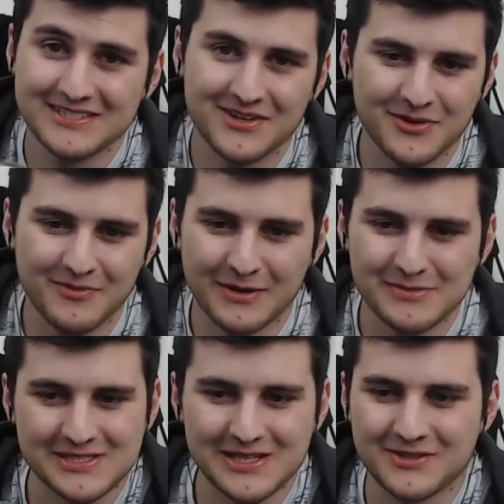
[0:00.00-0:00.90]
The three
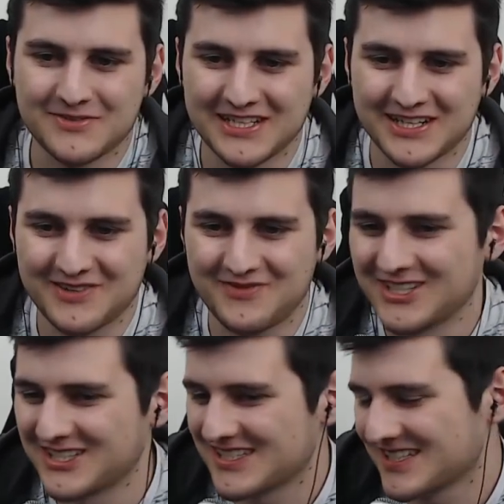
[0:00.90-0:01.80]
bubbles kind of sucked,
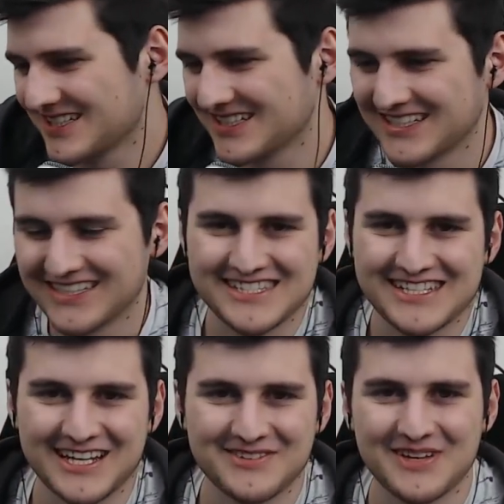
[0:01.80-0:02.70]
but that's
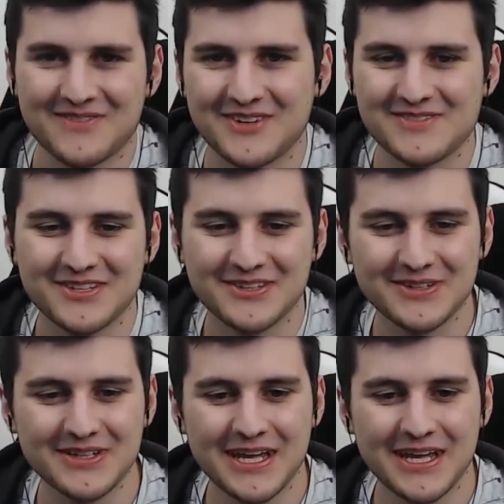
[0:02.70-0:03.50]
life sometimes, you know.